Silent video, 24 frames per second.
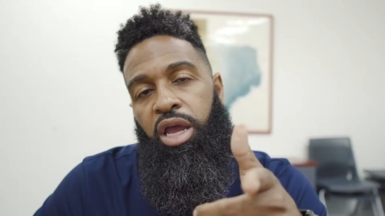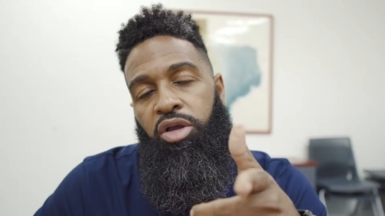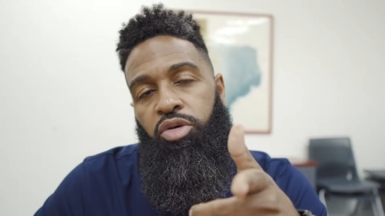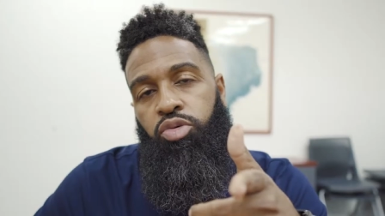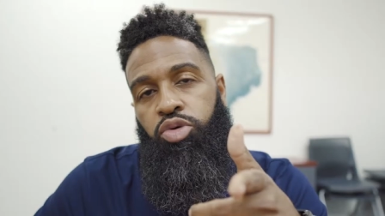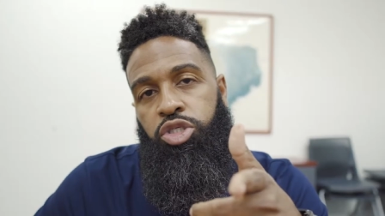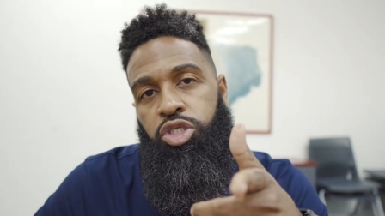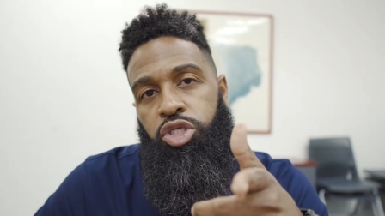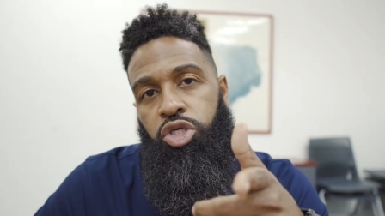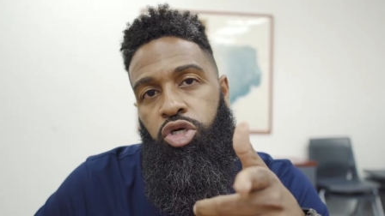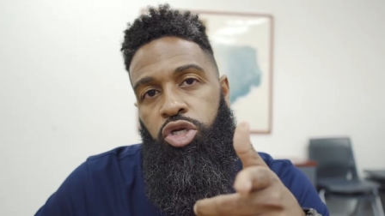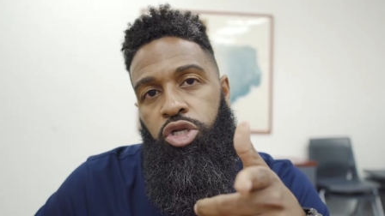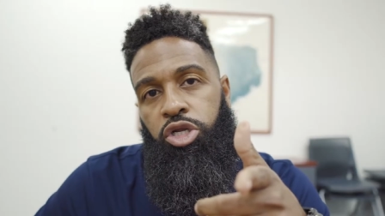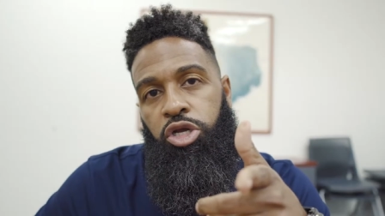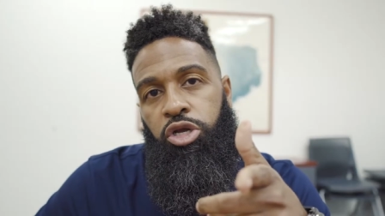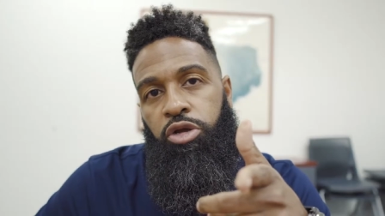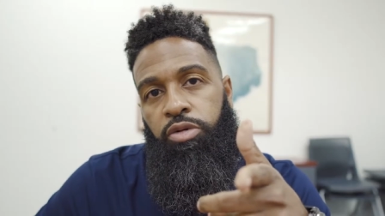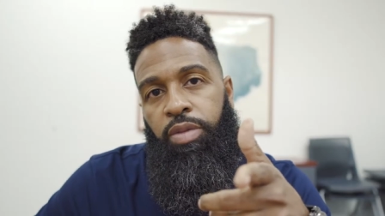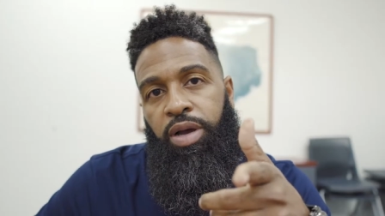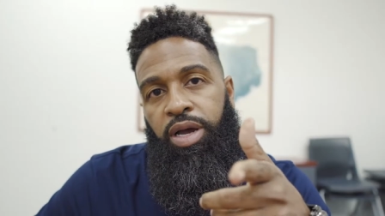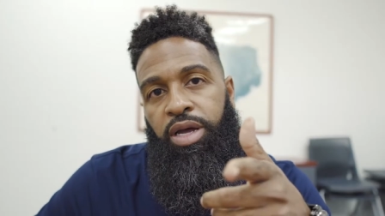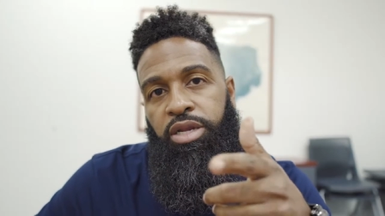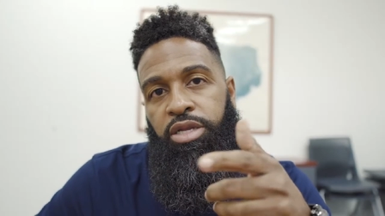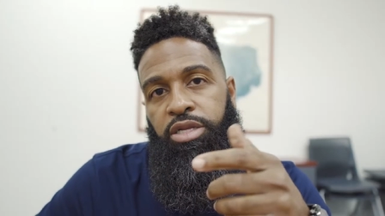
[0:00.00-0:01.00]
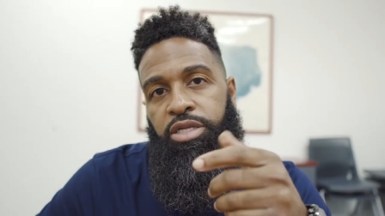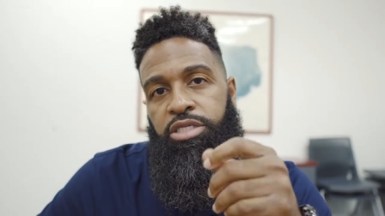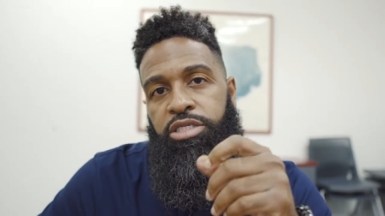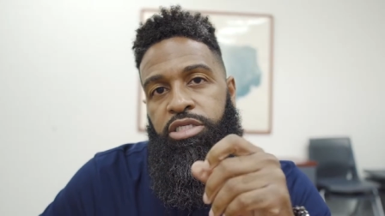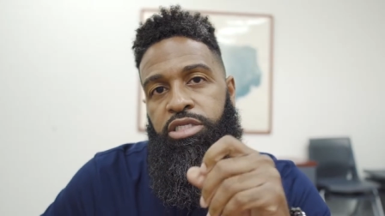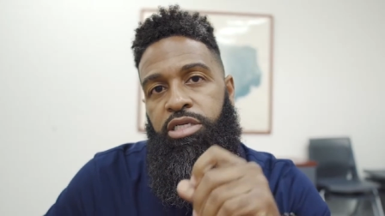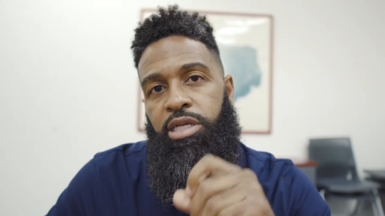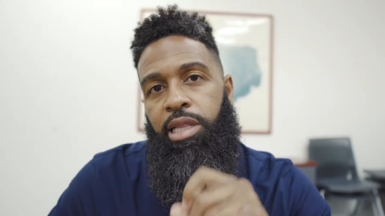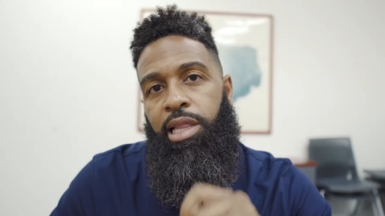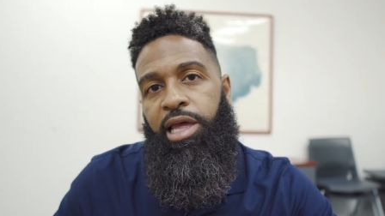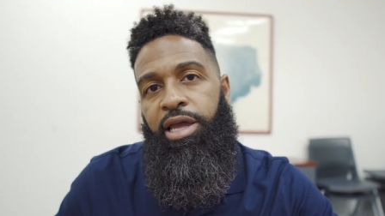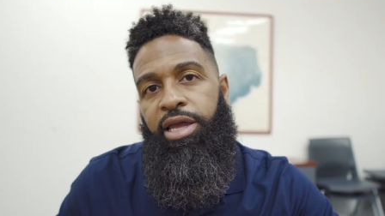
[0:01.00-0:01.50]
Hey, what's good, everybody? This
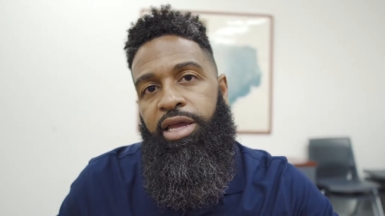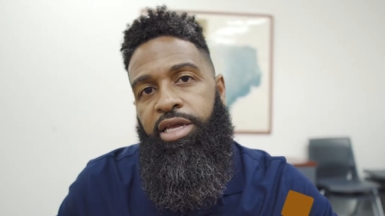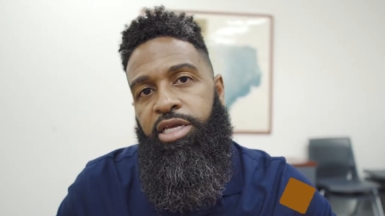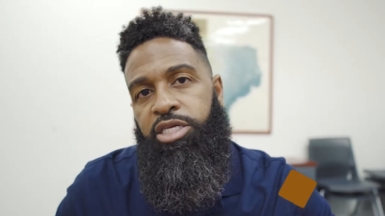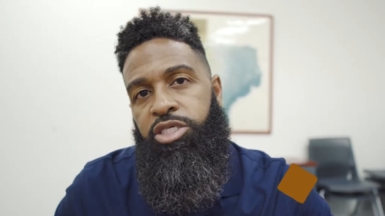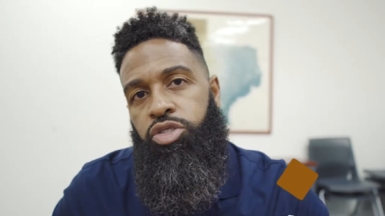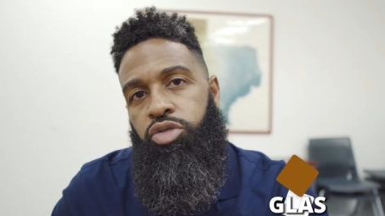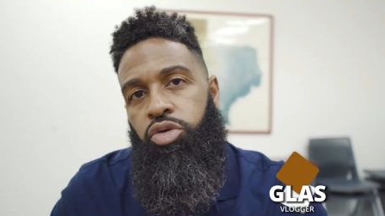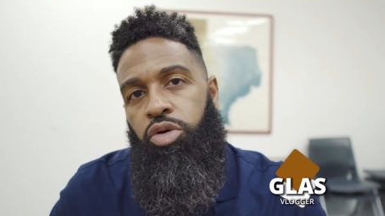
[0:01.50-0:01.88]
is Glass.